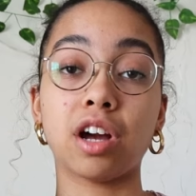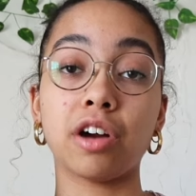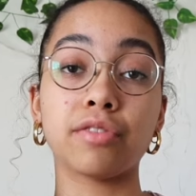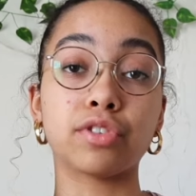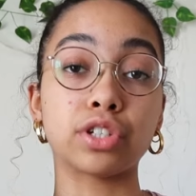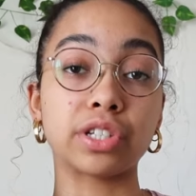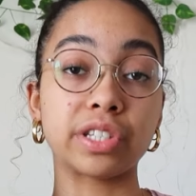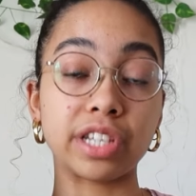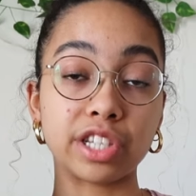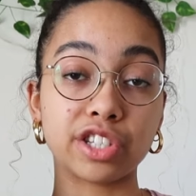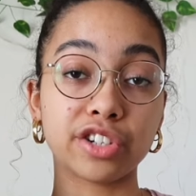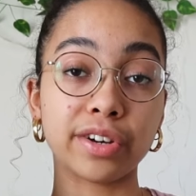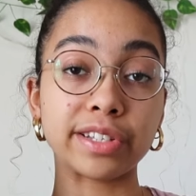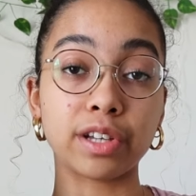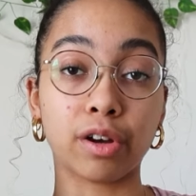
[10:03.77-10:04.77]
of her
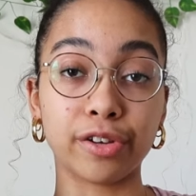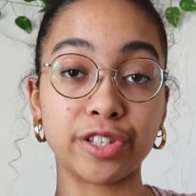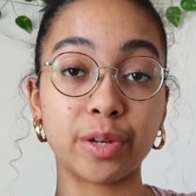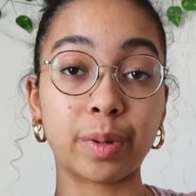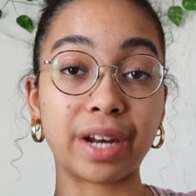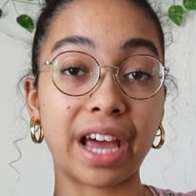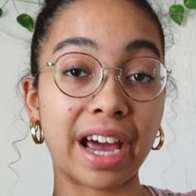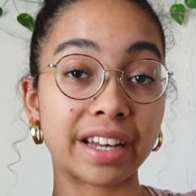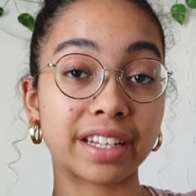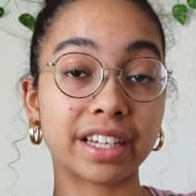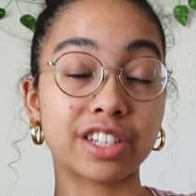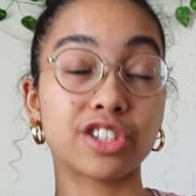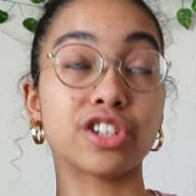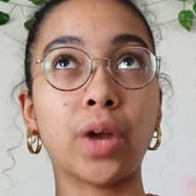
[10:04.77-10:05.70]
sister is also an addict.